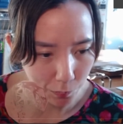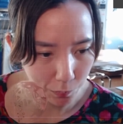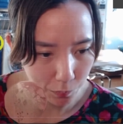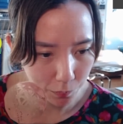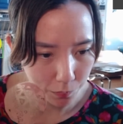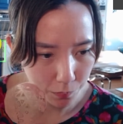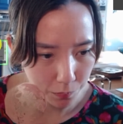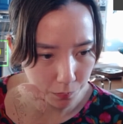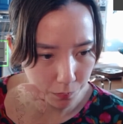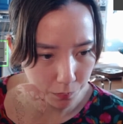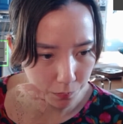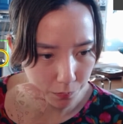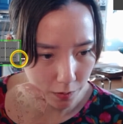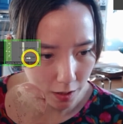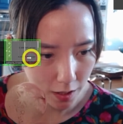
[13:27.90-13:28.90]

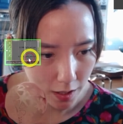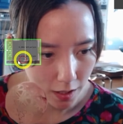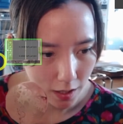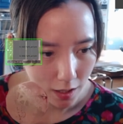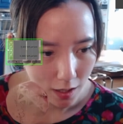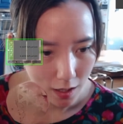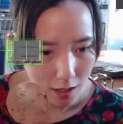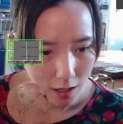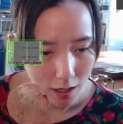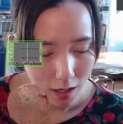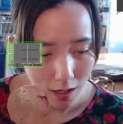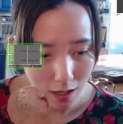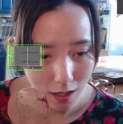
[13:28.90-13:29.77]
Nothing is said.